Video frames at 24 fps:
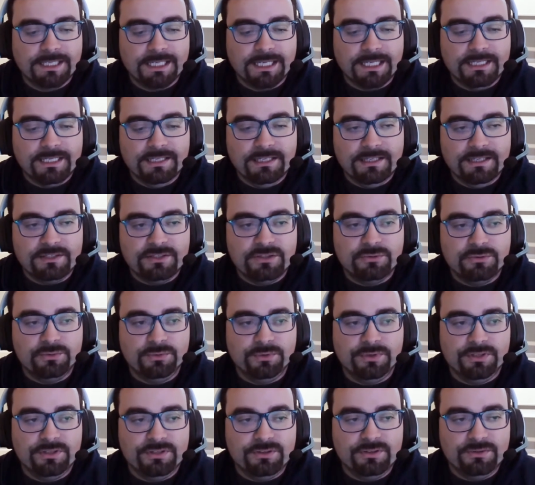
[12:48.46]
a need to
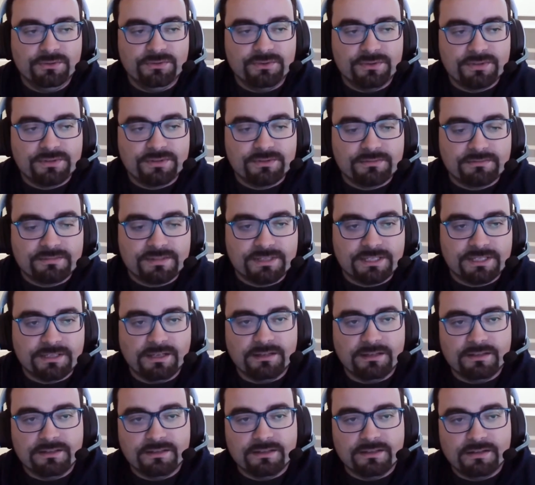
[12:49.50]
reduce
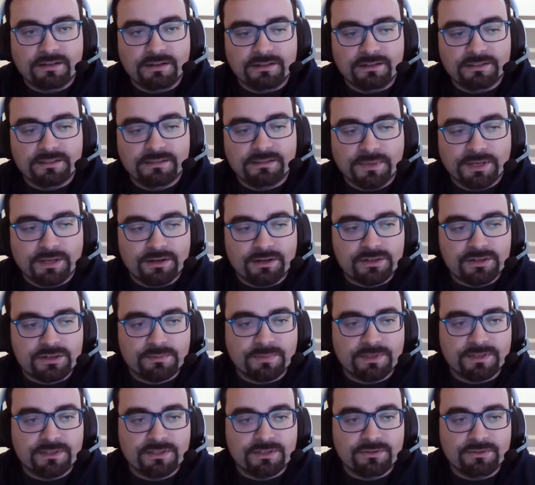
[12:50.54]
content
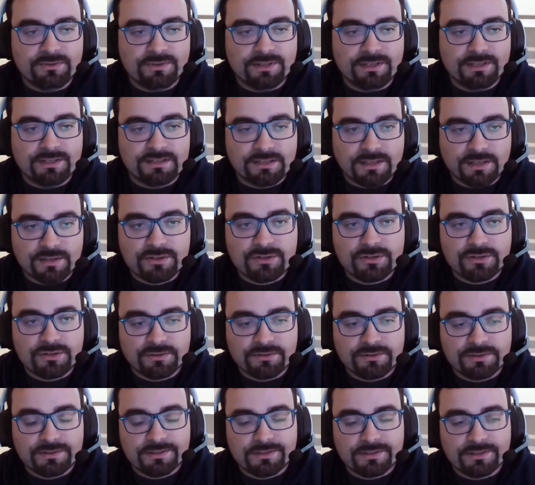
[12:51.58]
management to the
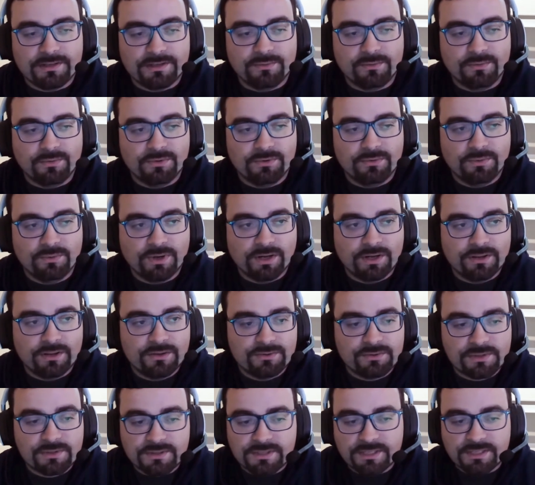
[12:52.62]
essentials. And what are
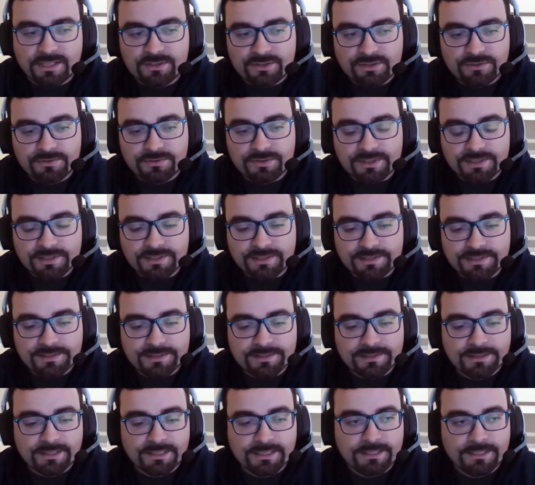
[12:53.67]
those essentials?
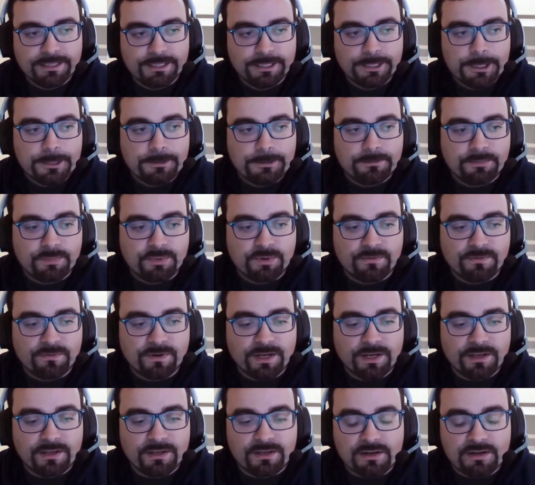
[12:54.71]
Is
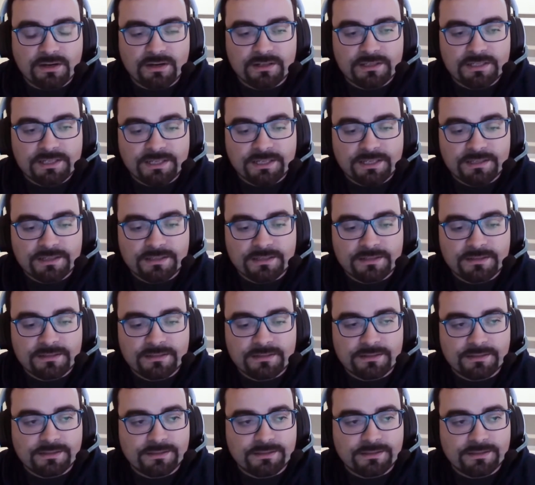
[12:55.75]
providing content